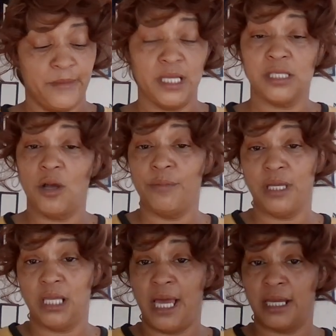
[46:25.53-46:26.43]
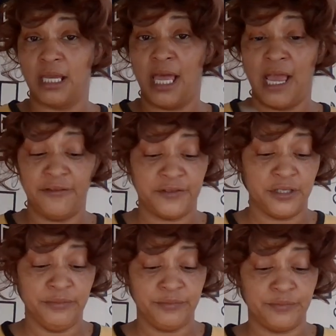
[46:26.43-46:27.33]
There's going to be a lot of
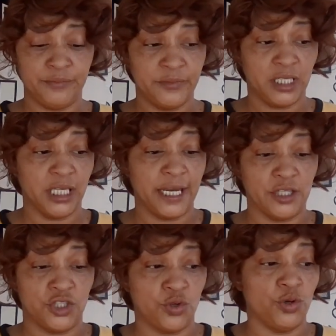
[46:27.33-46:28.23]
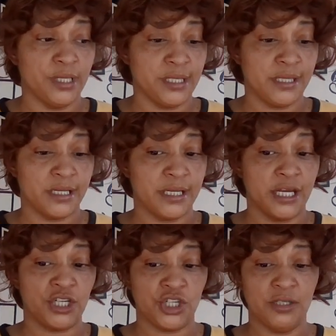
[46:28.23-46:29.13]
laughter, a lot of joy in the
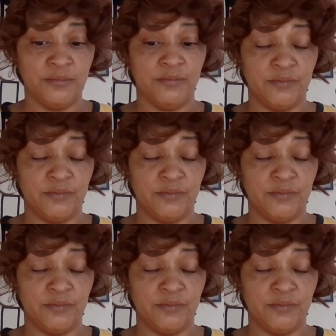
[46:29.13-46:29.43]
connection.